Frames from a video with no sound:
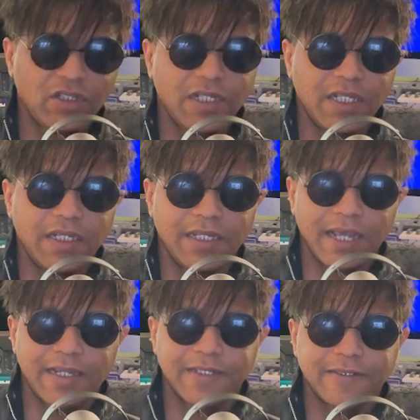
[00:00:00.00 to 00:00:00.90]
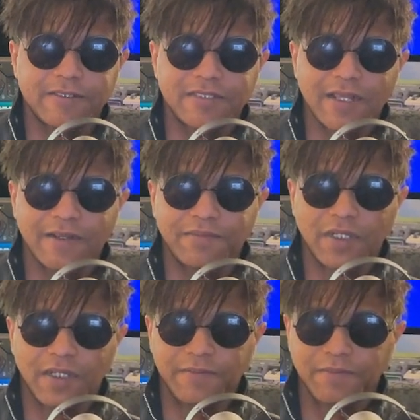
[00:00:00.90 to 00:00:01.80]
it in and got it set up
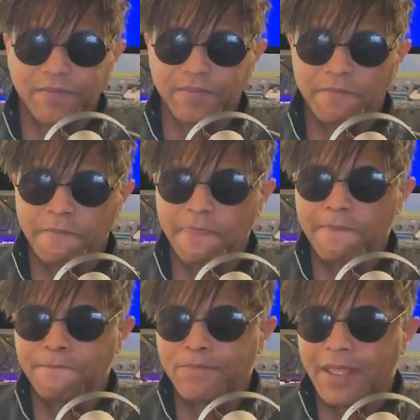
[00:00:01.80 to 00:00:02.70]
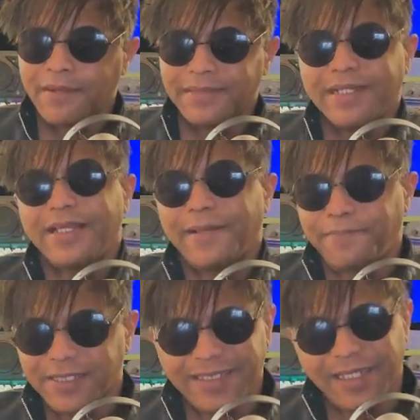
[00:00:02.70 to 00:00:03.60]
done. And I'm like, I
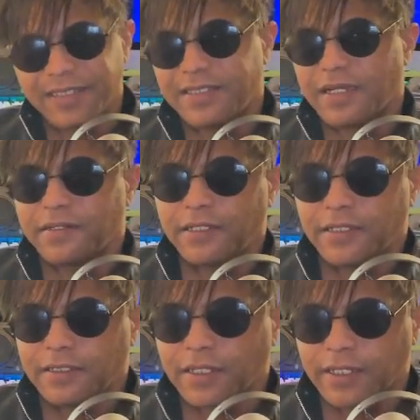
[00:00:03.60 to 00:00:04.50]
put tens on it, and like